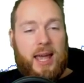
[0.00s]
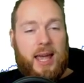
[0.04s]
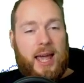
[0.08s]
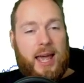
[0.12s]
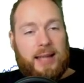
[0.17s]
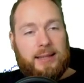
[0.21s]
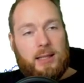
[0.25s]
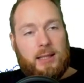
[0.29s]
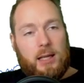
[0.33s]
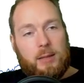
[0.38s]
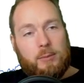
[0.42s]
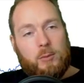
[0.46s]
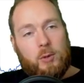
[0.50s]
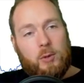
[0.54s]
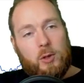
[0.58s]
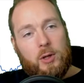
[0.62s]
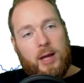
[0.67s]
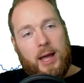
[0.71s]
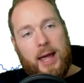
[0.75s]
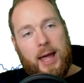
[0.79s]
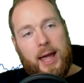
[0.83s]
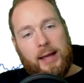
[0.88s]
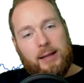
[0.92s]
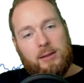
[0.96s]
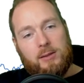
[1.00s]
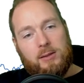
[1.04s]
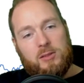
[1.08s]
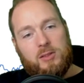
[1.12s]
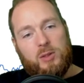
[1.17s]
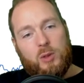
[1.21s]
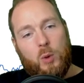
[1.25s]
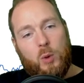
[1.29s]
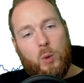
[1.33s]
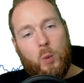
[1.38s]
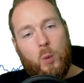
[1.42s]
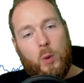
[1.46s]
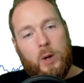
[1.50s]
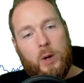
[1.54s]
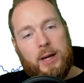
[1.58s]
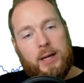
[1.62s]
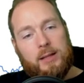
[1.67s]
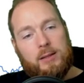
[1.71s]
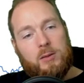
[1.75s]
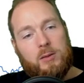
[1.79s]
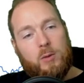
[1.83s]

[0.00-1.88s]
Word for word: and then I'm going to end with